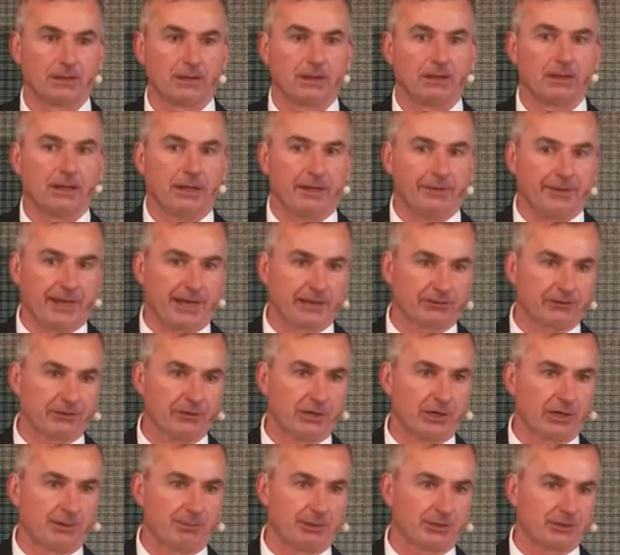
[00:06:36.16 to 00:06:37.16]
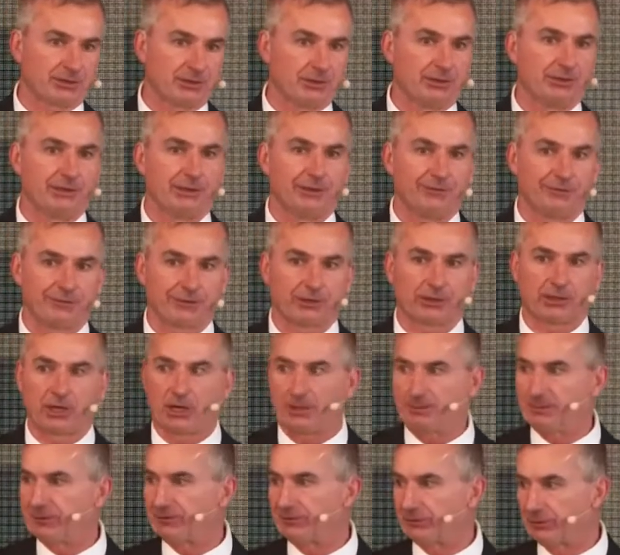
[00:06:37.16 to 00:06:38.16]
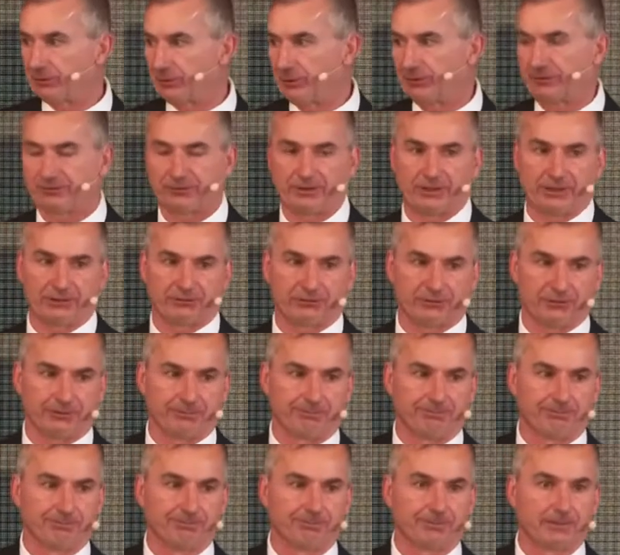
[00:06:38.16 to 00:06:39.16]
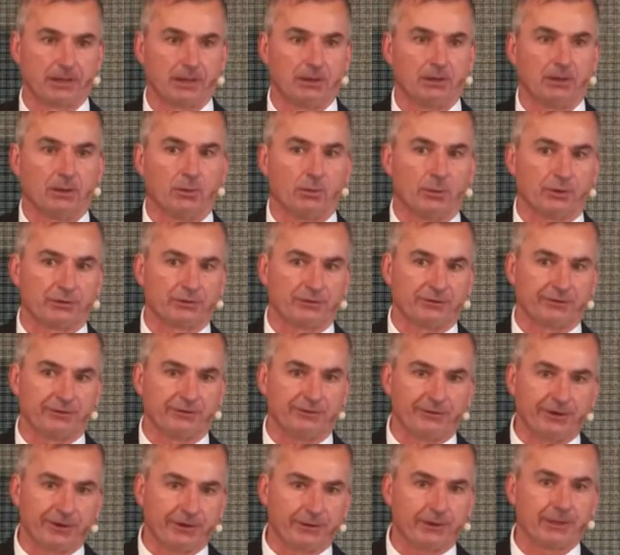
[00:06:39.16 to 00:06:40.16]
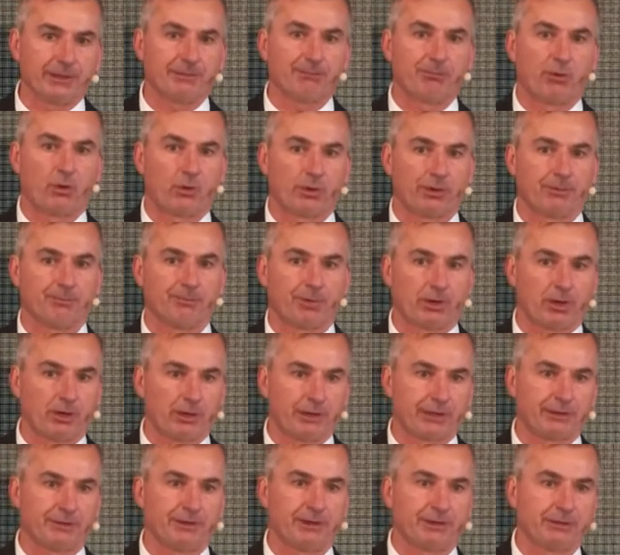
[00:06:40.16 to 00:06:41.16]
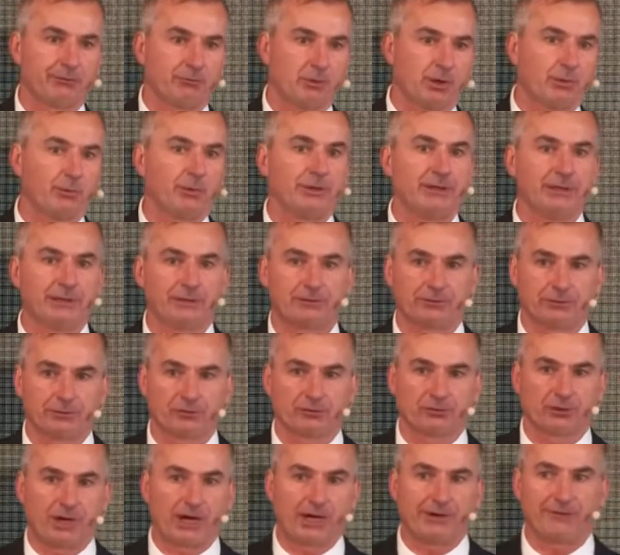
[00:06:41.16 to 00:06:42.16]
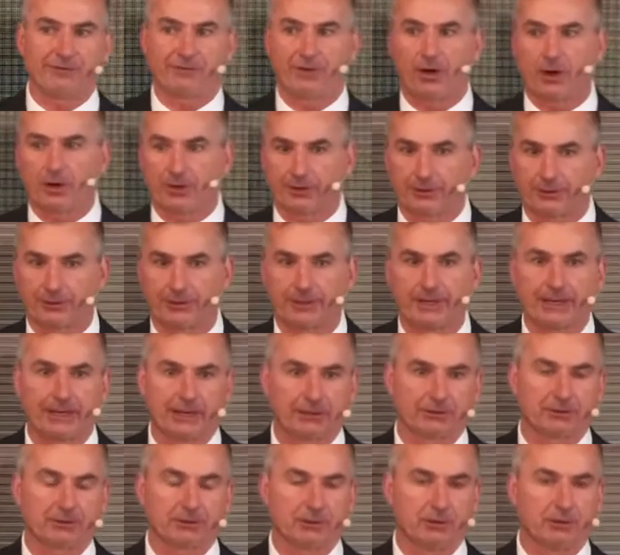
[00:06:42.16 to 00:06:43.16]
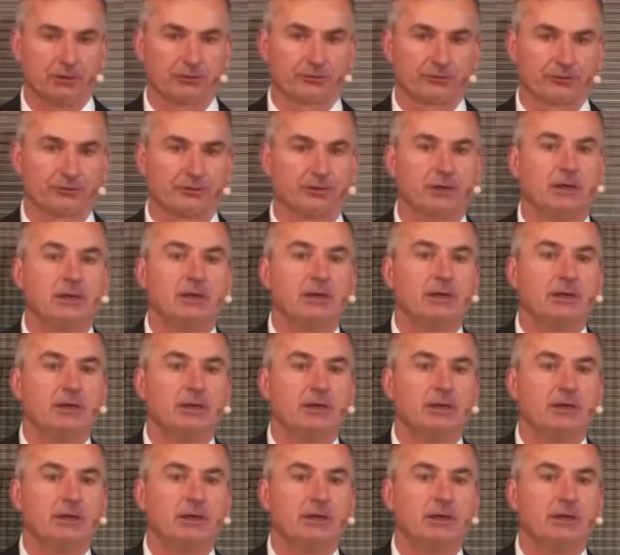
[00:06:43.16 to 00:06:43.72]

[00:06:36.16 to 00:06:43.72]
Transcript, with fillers: And that's an opportunity for carbon sequestration which is a very important part, I think, of what we need to drive harder in agriculture,